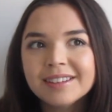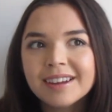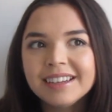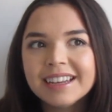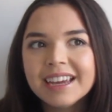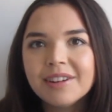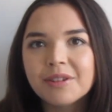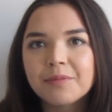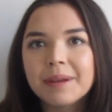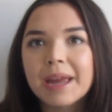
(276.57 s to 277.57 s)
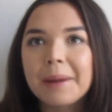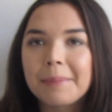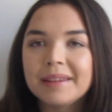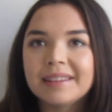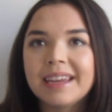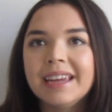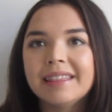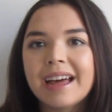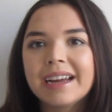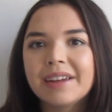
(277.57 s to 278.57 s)
idea of being busy
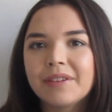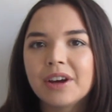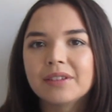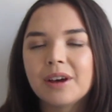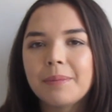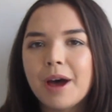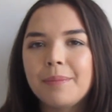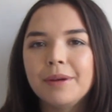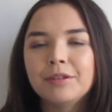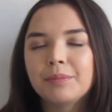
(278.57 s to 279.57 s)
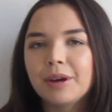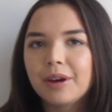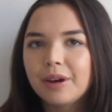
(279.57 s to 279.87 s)
and that giving us our purpose, but